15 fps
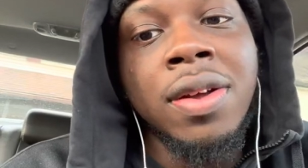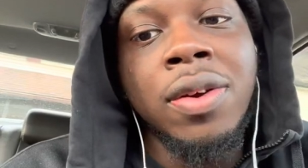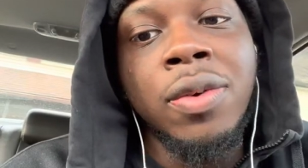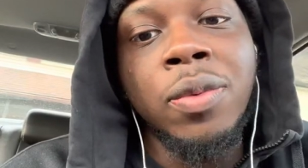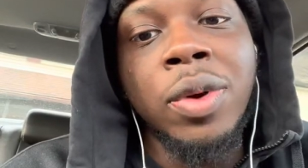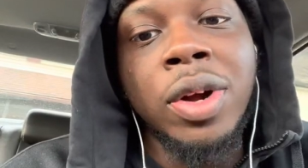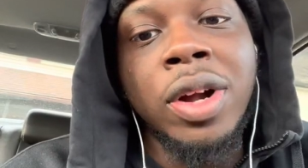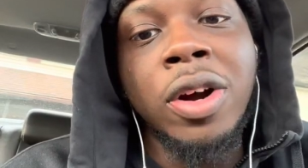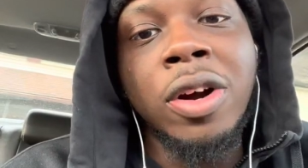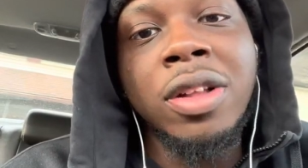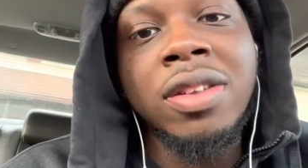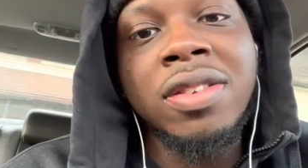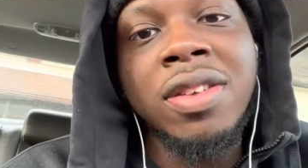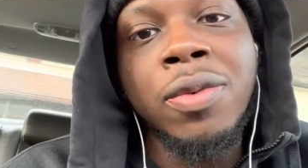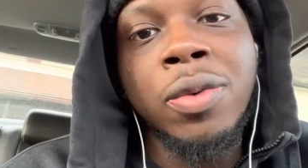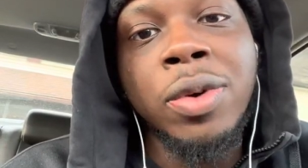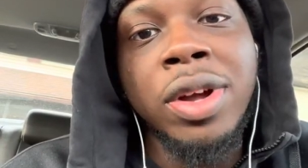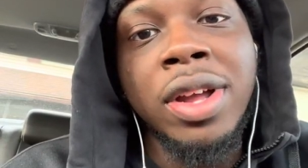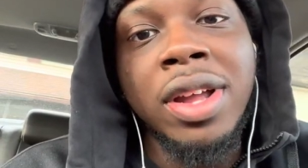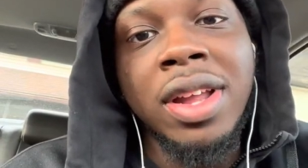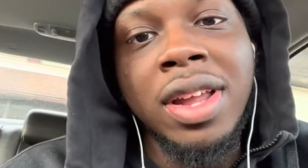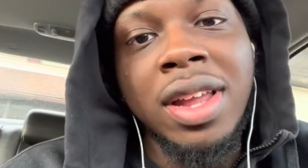Regardless of
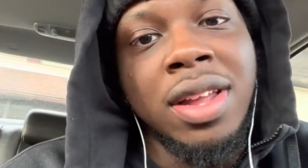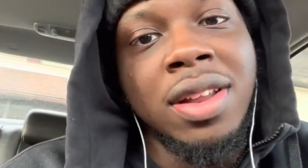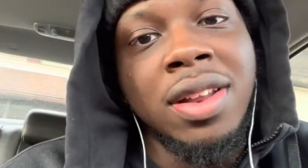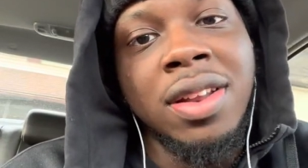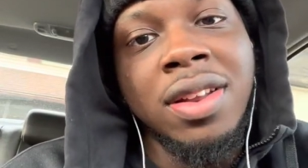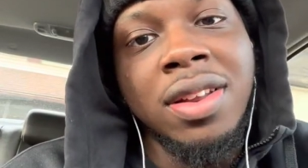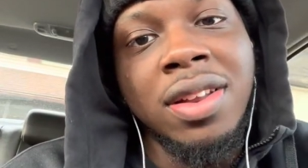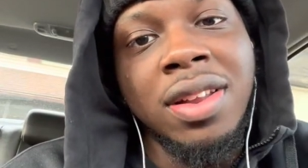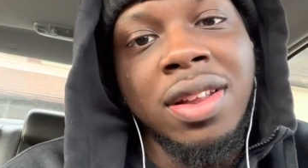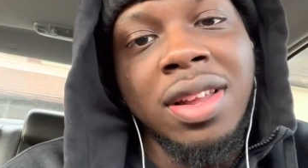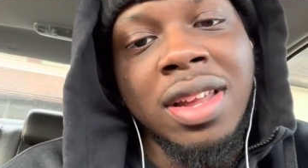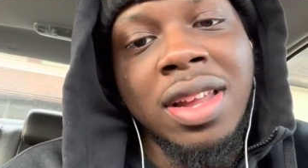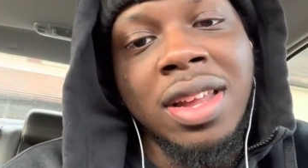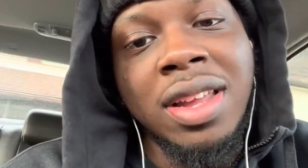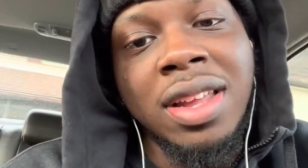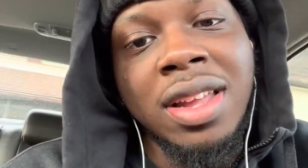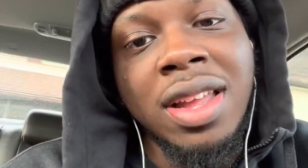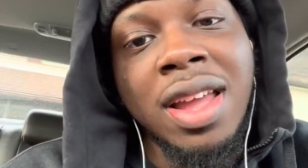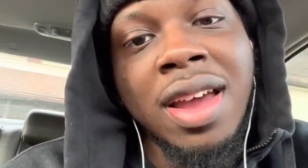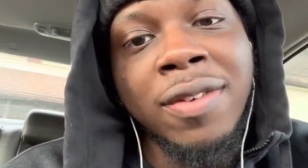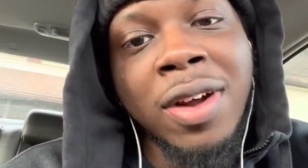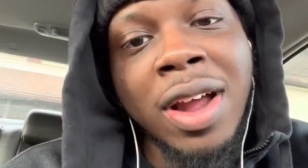what
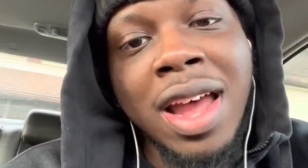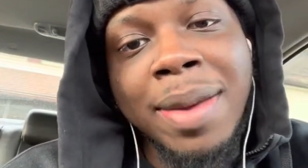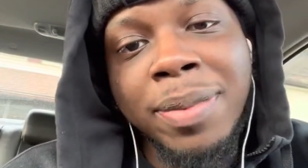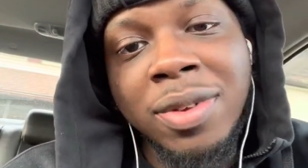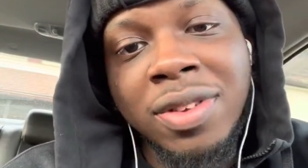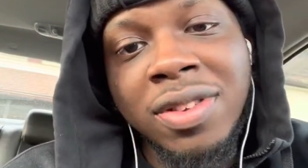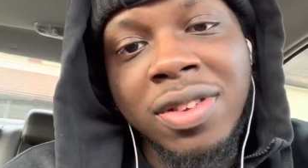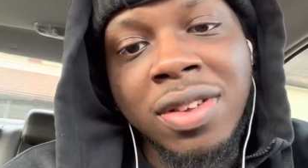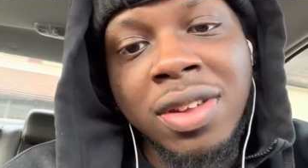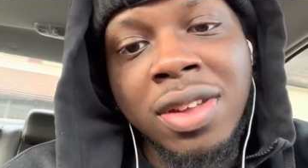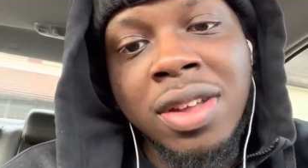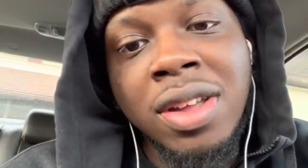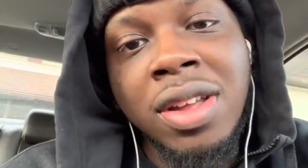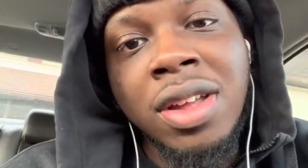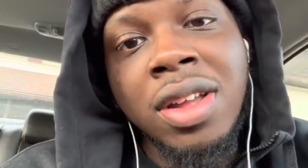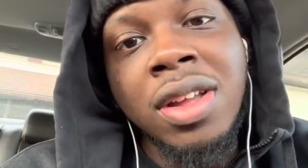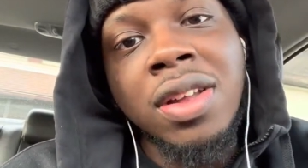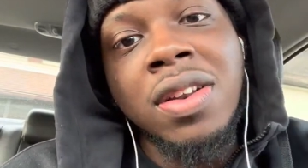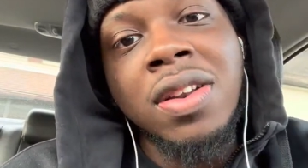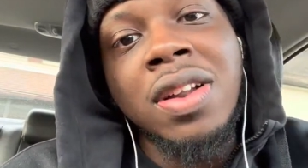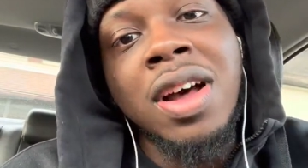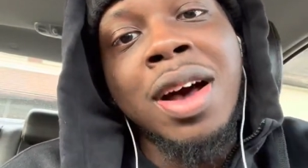ever happens,
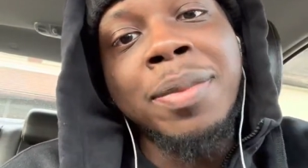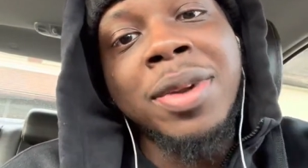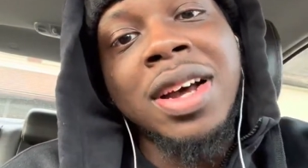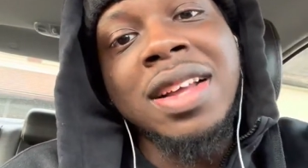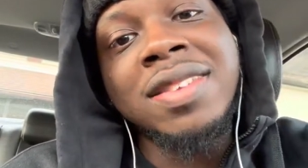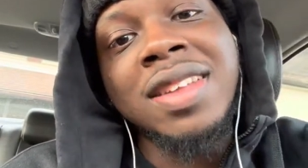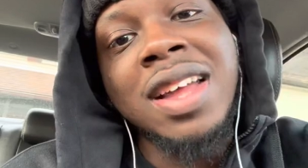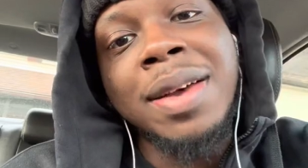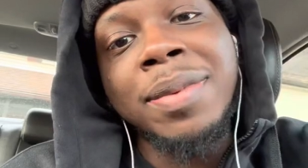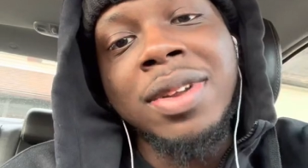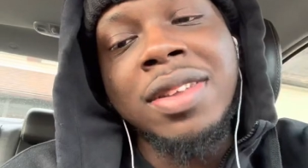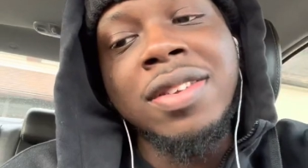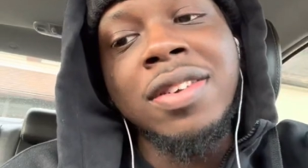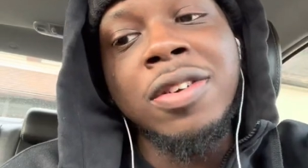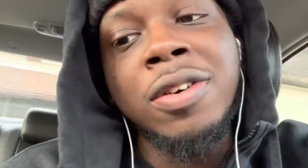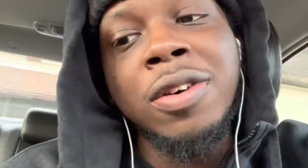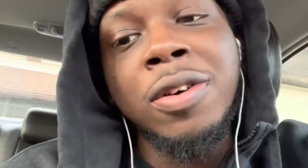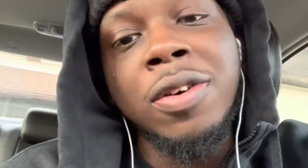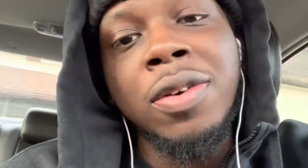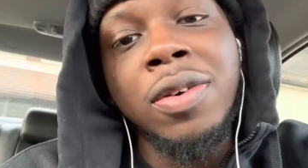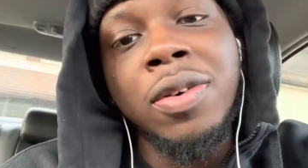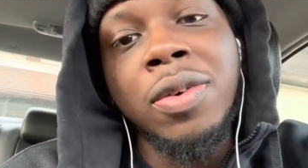I'm not stopping until
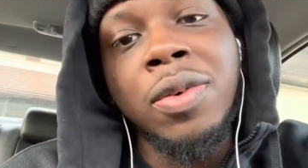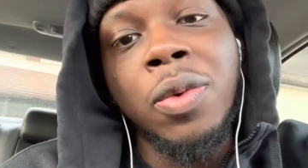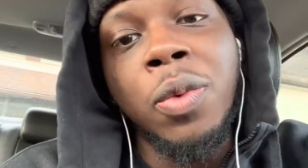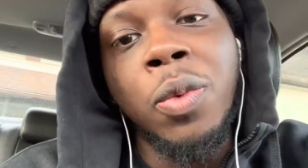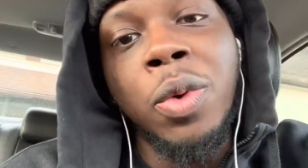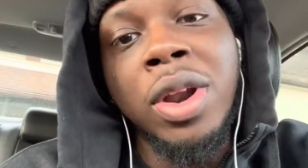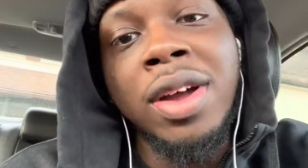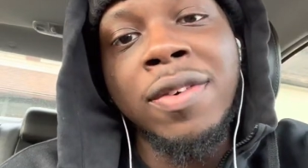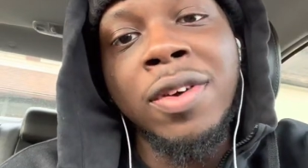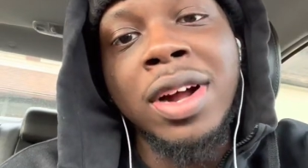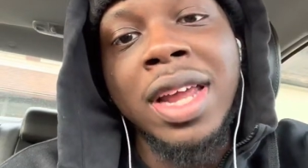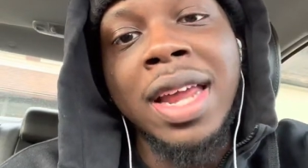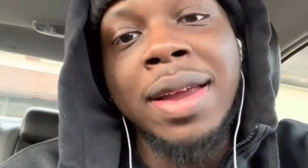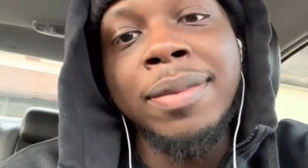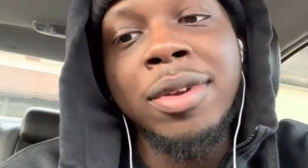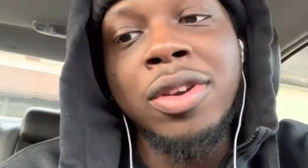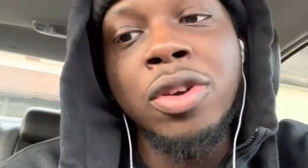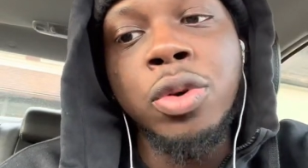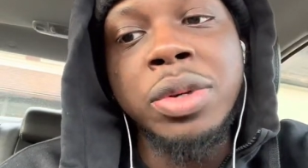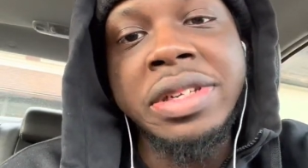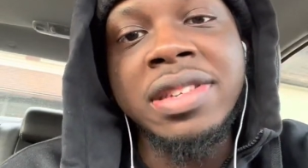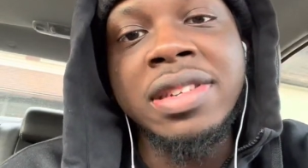whatever I came to
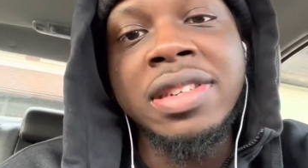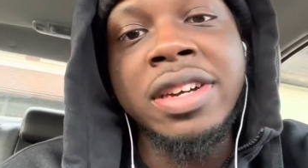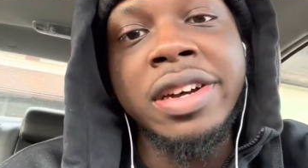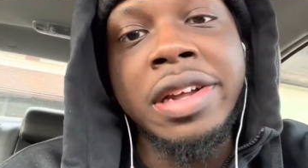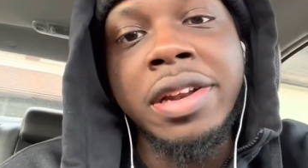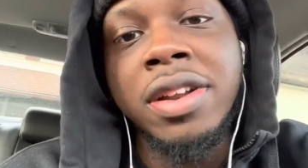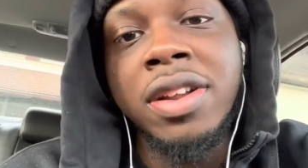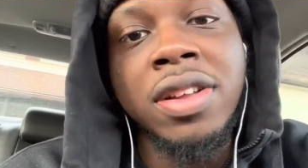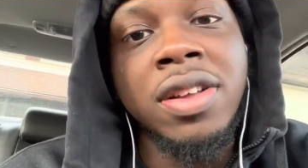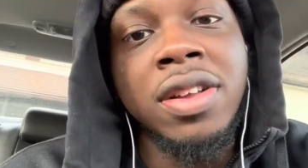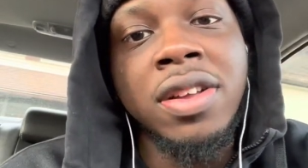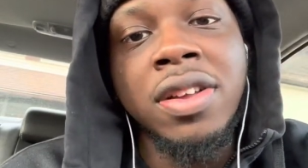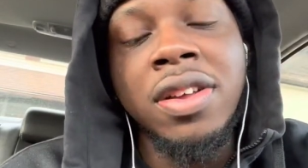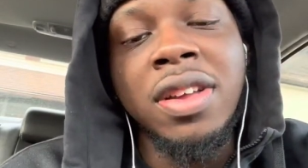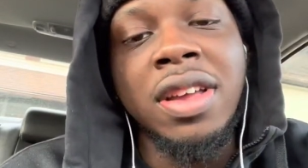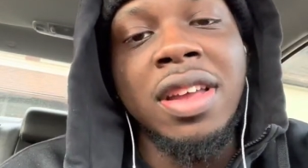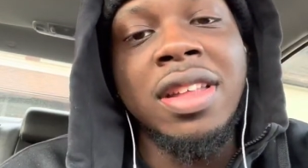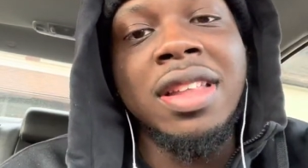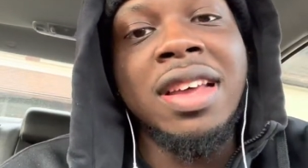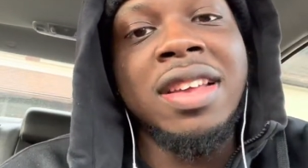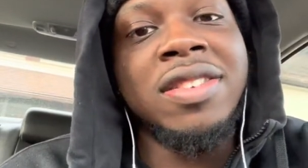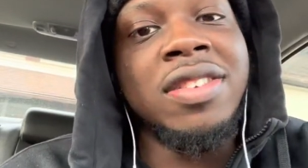do is done. And
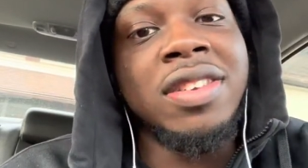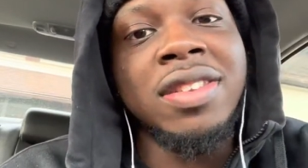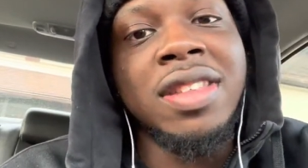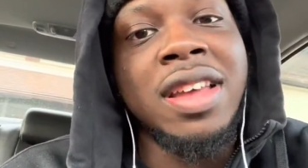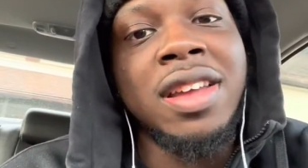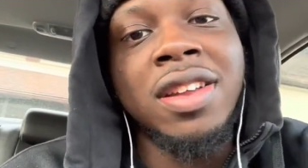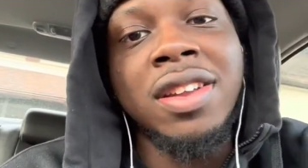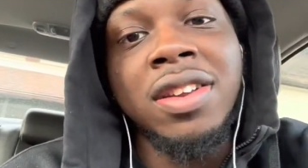that's just that.